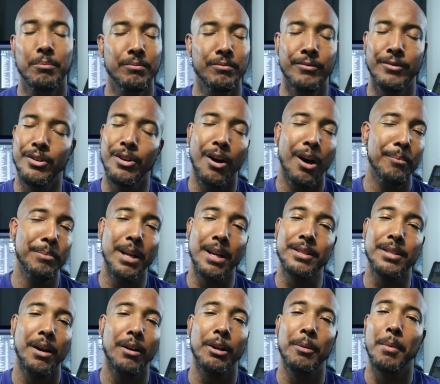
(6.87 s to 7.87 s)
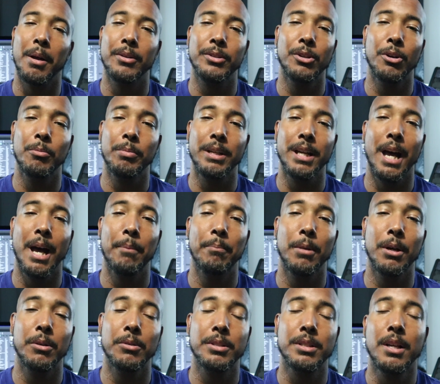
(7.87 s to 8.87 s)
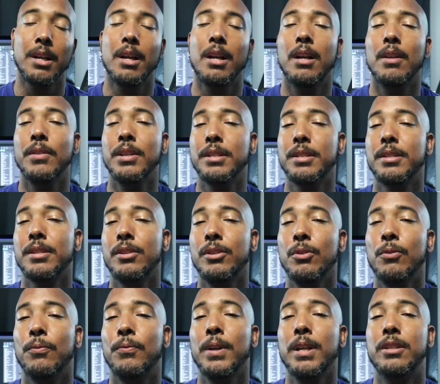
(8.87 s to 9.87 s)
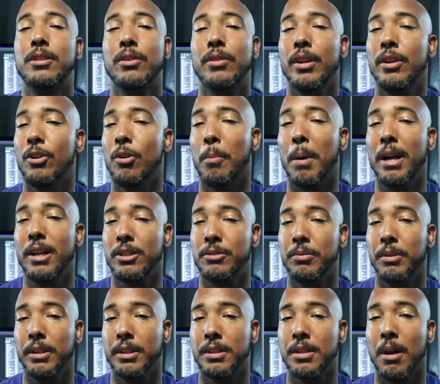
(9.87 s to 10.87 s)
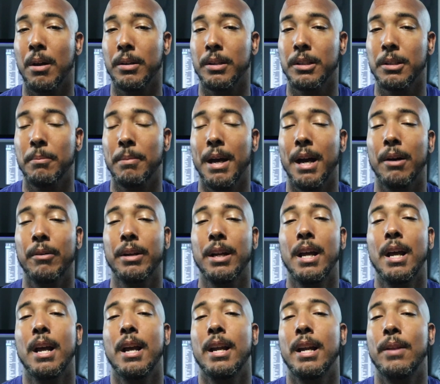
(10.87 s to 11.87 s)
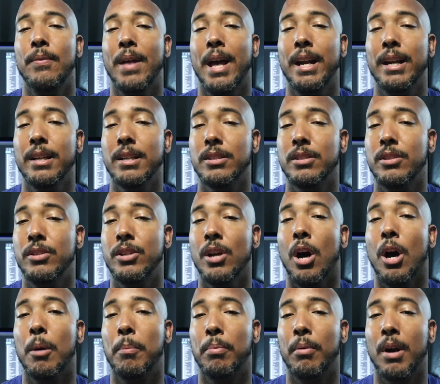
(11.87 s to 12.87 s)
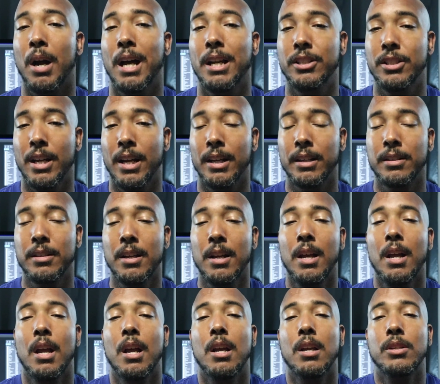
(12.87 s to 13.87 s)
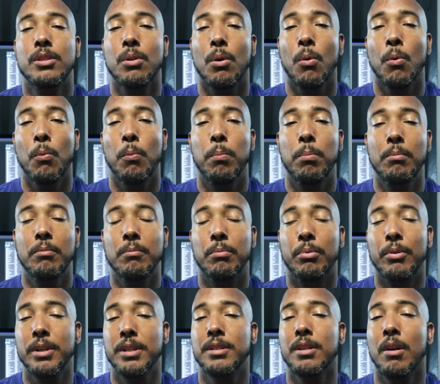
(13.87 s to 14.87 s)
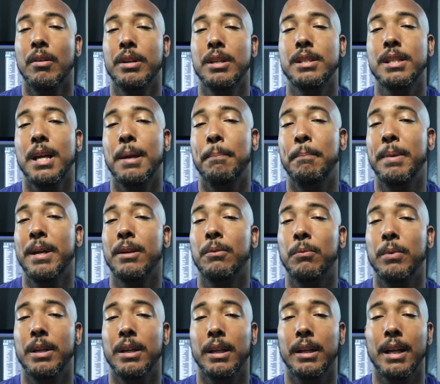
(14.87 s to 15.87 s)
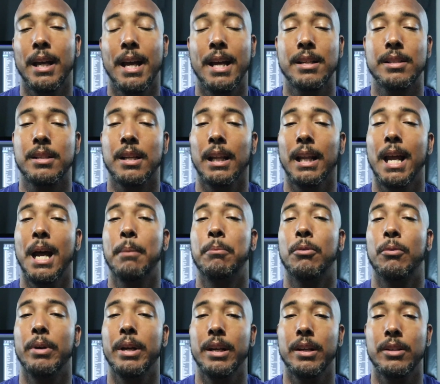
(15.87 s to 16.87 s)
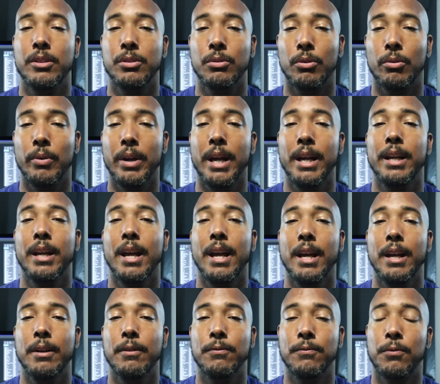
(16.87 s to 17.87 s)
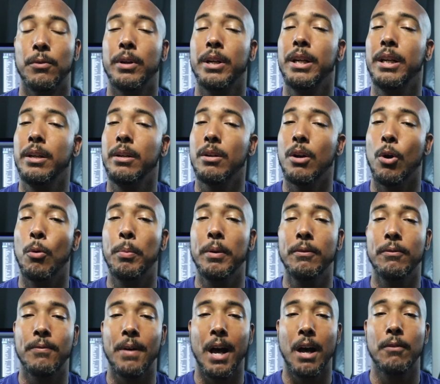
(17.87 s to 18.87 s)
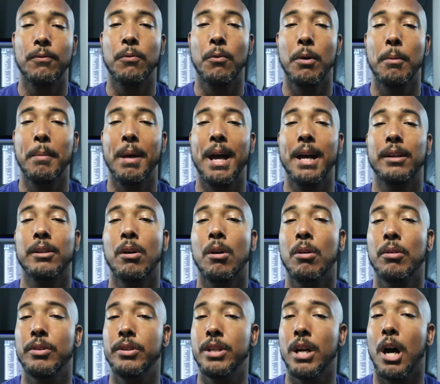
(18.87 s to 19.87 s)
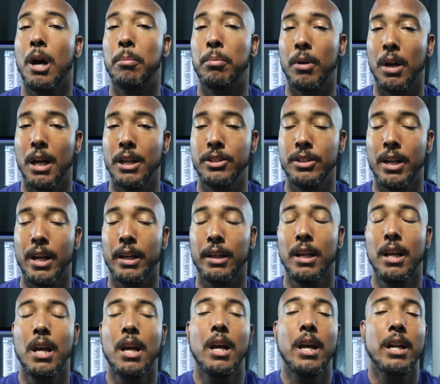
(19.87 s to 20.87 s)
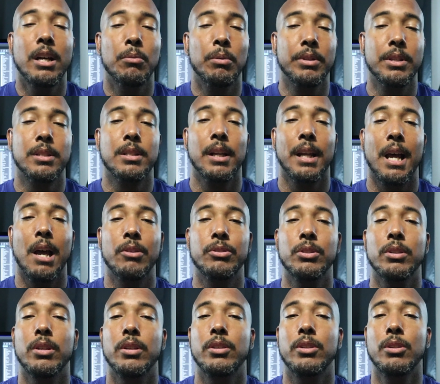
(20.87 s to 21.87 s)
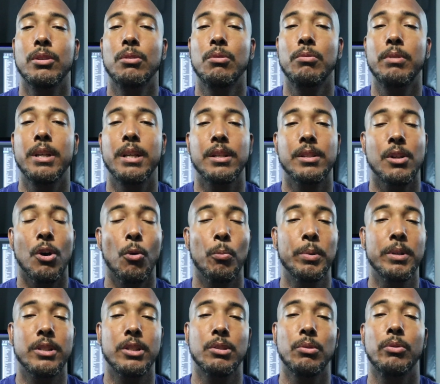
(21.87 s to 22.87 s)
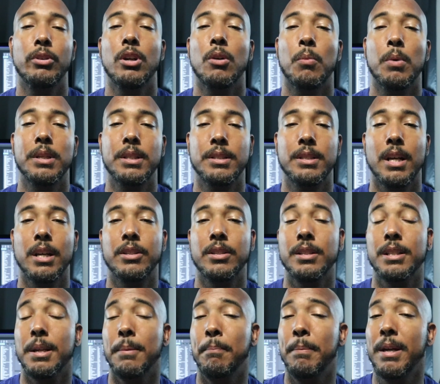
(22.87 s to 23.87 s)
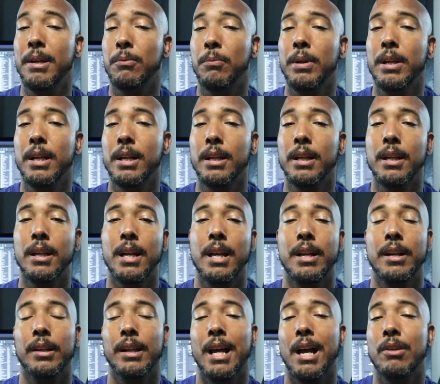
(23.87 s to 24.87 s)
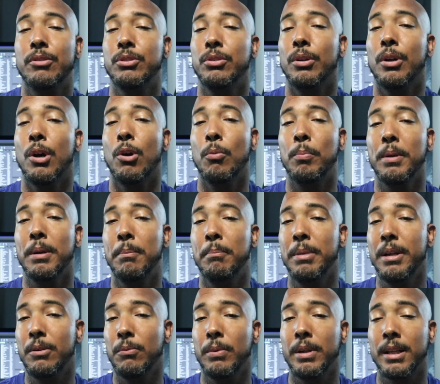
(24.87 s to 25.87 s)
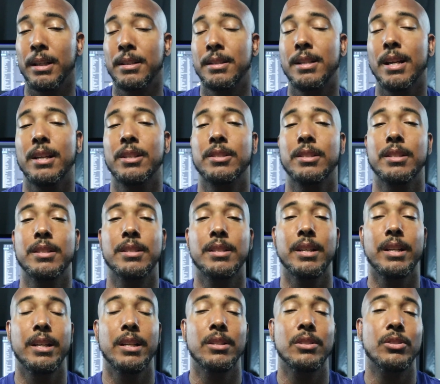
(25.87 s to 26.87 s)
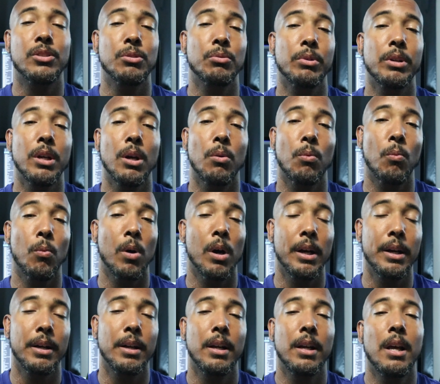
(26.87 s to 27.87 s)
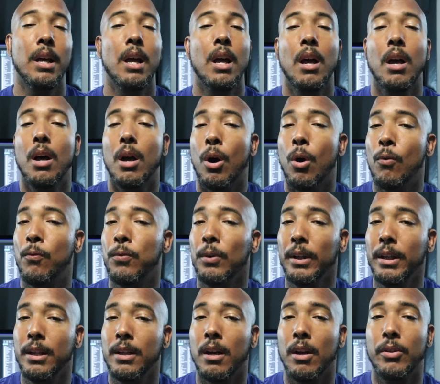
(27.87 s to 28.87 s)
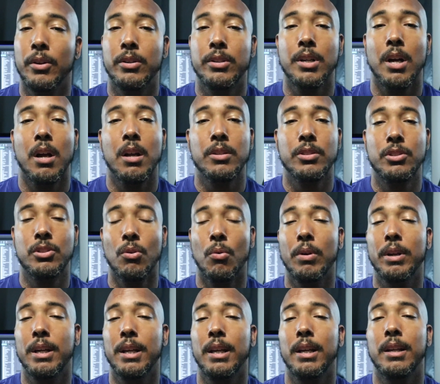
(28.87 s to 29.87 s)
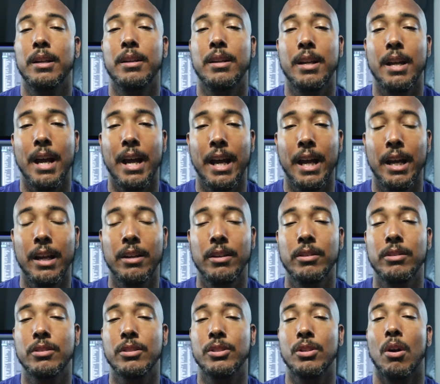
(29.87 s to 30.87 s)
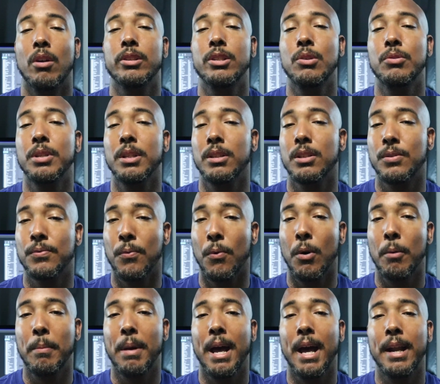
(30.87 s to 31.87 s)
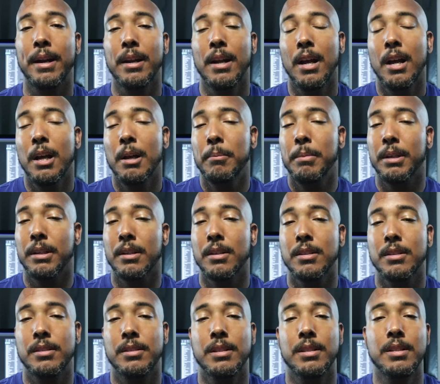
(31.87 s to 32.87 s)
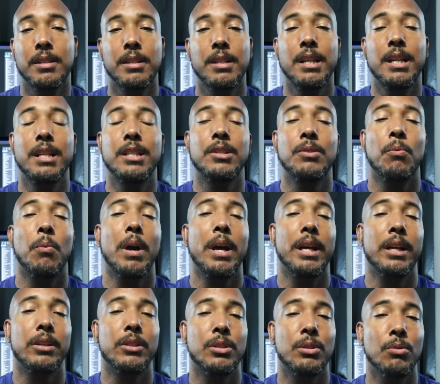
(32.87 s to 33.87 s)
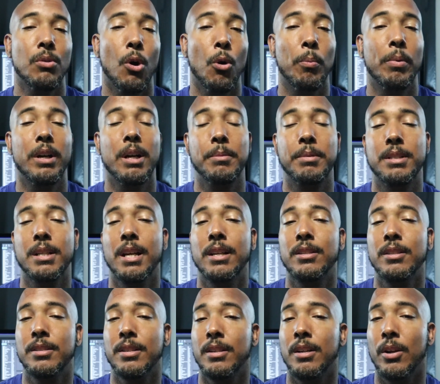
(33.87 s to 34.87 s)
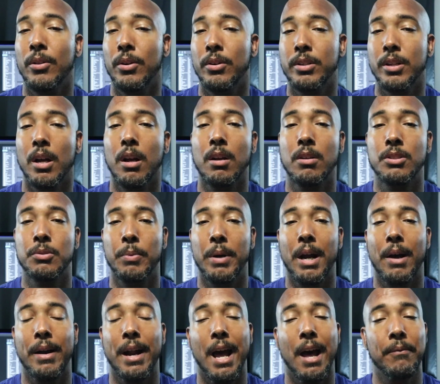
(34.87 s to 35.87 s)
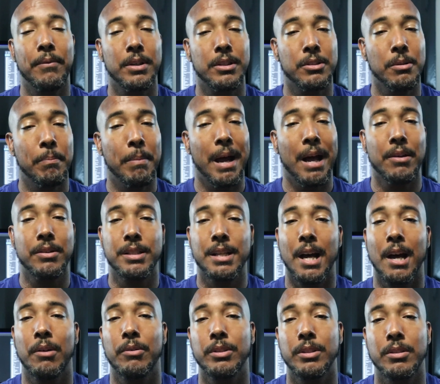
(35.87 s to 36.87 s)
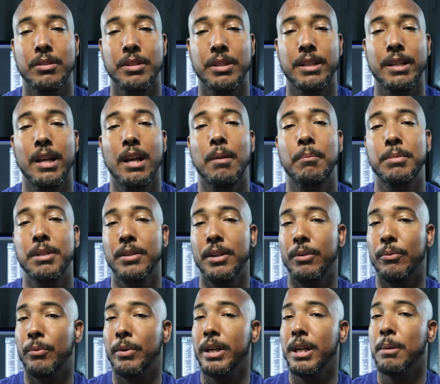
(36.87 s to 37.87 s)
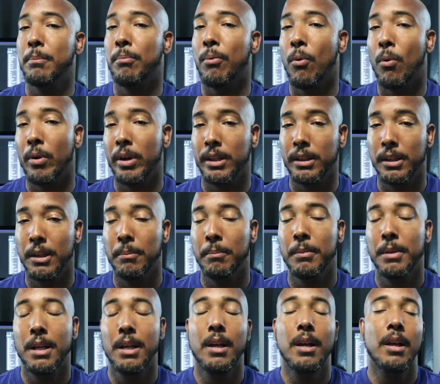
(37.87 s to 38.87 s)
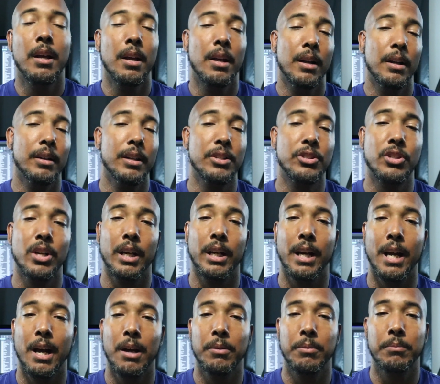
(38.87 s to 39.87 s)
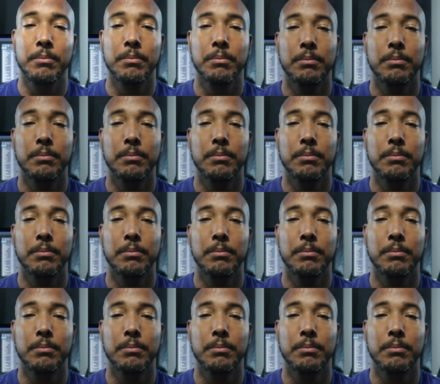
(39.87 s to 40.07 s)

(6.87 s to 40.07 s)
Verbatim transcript: No, I'm not talking about Dolby Atmos. This is a new feature that nobody's really talking about, and that is DAW Project. So PreSonus and Bitwig has collaborated to create a free open file format called DAW Project. What this allows you to do is open Studio One sessions in Bitwig and allows you to open Bitwig sessions in Studio One. Hopefully other DAWs join in and start using this format, because this is an easy way to open up sessions in other DAWs without having to bounce out your stems and then re-importing them. Let's check it out.